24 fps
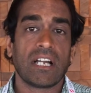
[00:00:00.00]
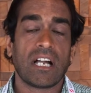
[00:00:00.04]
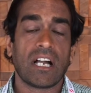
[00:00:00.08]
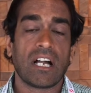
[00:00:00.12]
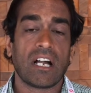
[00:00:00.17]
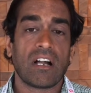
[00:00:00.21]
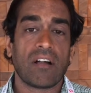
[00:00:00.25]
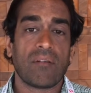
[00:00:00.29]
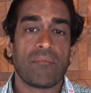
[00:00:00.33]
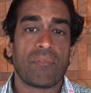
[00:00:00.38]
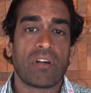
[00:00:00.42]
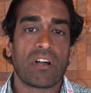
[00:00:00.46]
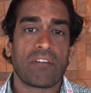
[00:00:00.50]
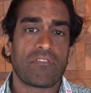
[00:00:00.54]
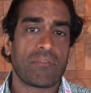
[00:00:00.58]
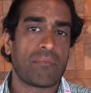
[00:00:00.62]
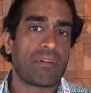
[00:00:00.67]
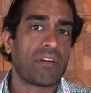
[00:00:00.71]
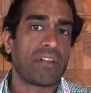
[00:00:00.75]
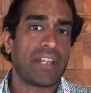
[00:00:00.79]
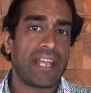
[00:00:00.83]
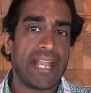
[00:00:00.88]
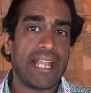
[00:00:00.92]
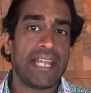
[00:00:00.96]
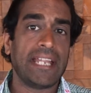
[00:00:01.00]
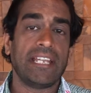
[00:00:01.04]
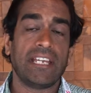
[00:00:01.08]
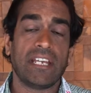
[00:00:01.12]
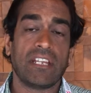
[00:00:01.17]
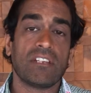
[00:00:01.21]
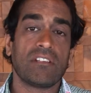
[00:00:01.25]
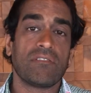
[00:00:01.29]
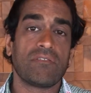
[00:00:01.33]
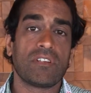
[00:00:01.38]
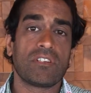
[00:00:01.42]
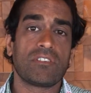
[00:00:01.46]
um, of about
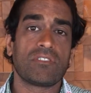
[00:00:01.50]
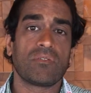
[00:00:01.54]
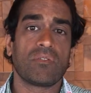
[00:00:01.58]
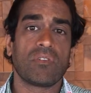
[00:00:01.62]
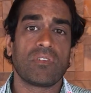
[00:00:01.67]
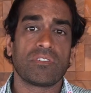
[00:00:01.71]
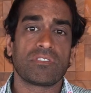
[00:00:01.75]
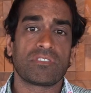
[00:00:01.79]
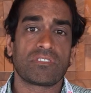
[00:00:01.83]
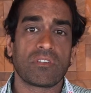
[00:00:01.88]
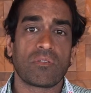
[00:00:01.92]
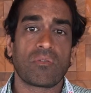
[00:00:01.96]
80 individuals